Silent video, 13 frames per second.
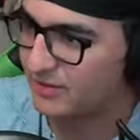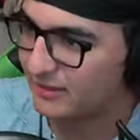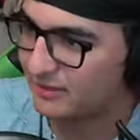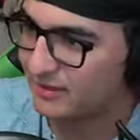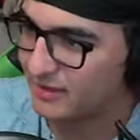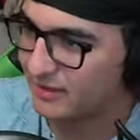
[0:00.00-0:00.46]
Like
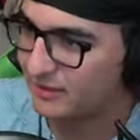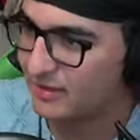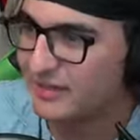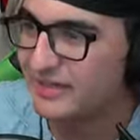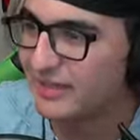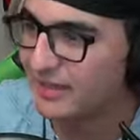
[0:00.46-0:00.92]
they kind of
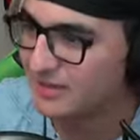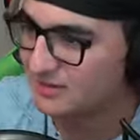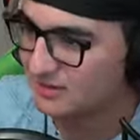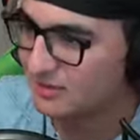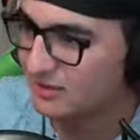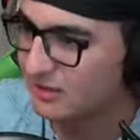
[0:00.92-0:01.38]
neglect
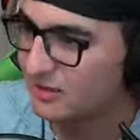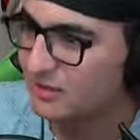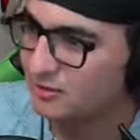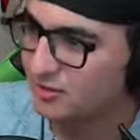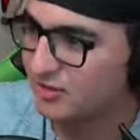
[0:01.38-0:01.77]
their